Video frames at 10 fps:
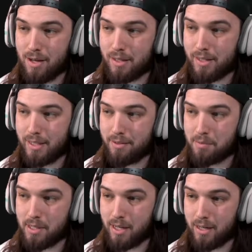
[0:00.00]
ugly
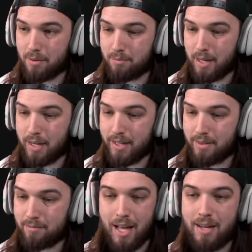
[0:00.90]
setup.
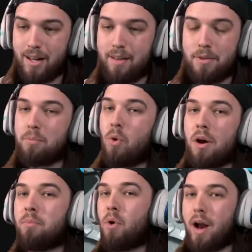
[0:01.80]
I, I, I the more
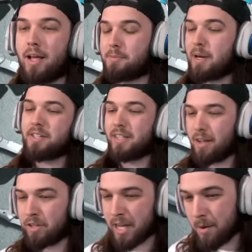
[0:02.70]
and more, I, especially
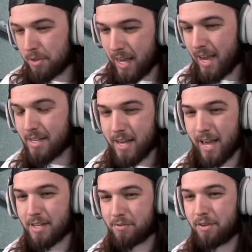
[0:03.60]
leveling up the
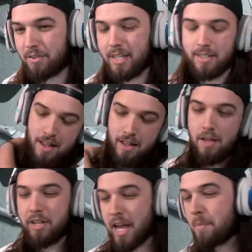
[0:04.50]
AX50,
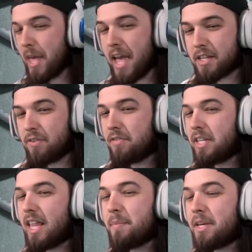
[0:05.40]
leveling up the
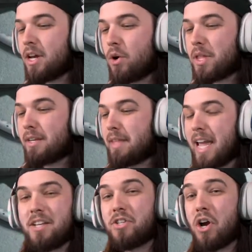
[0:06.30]
AX50 let me know that the
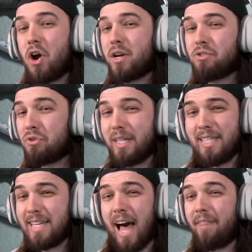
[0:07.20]
HDR is
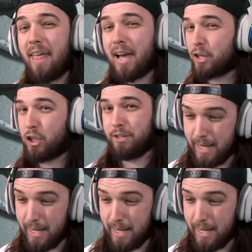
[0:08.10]
really not that good.